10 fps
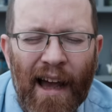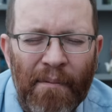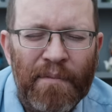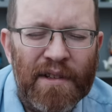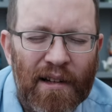
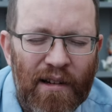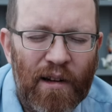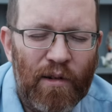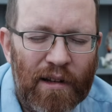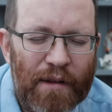
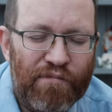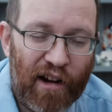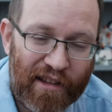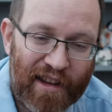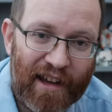absolutely
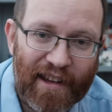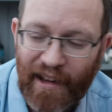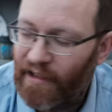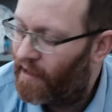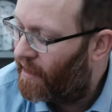
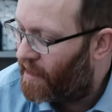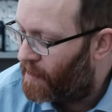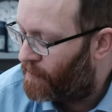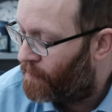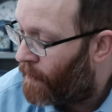breathtaking.
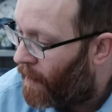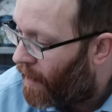Um,